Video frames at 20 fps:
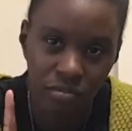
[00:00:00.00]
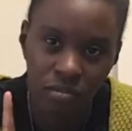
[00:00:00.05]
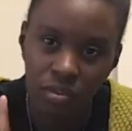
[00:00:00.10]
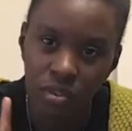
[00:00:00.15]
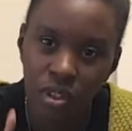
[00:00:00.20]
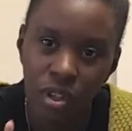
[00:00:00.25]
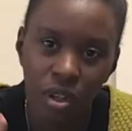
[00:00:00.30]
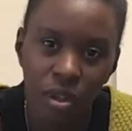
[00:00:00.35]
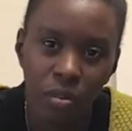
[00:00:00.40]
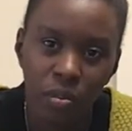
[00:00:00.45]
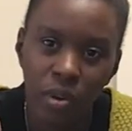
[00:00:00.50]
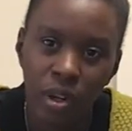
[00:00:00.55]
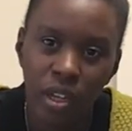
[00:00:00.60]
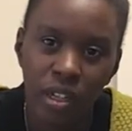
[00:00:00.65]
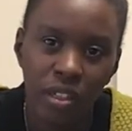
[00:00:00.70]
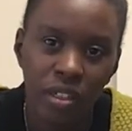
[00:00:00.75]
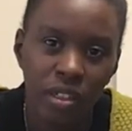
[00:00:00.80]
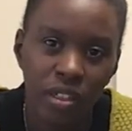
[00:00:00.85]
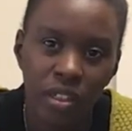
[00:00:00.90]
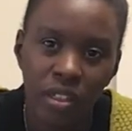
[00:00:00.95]
no one
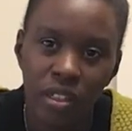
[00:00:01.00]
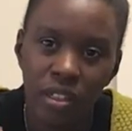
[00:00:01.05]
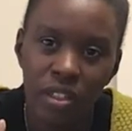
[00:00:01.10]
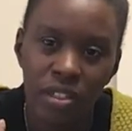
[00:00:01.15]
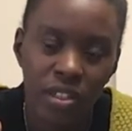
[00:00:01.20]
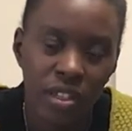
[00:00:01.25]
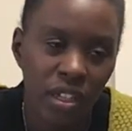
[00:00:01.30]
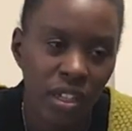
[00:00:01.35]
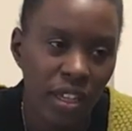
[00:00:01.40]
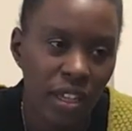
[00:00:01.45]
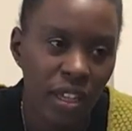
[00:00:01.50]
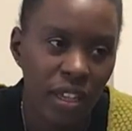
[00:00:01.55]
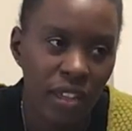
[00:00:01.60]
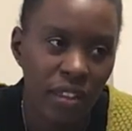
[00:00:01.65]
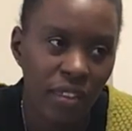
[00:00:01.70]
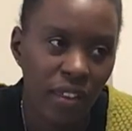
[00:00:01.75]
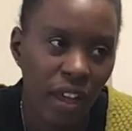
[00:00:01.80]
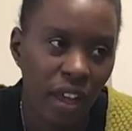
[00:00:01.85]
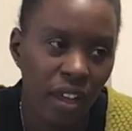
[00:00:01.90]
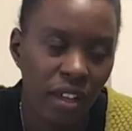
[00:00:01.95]
is going to eat
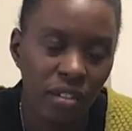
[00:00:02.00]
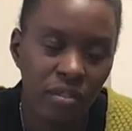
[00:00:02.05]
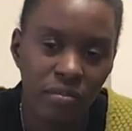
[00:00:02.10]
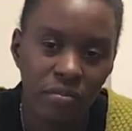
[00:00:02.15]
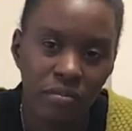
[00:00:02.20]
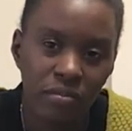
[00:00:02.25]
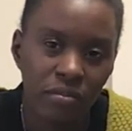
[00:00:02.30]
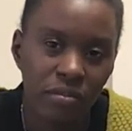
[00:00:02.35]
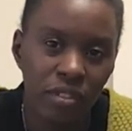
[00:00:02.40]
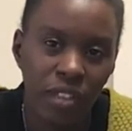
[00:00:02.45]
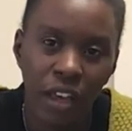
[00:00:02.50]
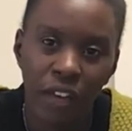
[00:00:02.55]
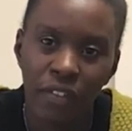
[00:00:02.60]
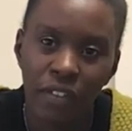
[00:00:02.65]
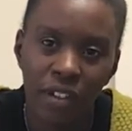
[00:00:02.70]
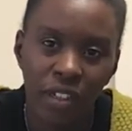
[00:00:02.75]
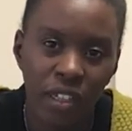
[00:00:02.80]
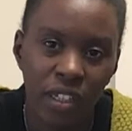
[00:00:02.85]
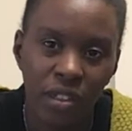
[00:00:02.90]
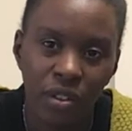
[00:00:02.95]
that.
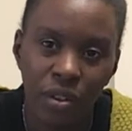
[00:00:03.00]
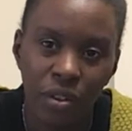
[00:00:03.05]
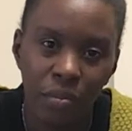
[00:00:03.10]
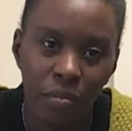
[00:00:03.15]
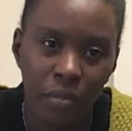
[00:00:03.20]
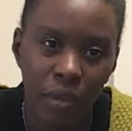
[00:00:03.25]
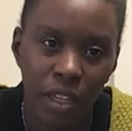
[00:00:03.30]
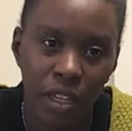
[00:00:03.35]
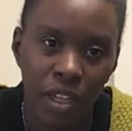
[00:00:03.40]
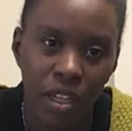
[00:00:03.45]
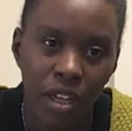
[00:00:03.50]
Definitely not me.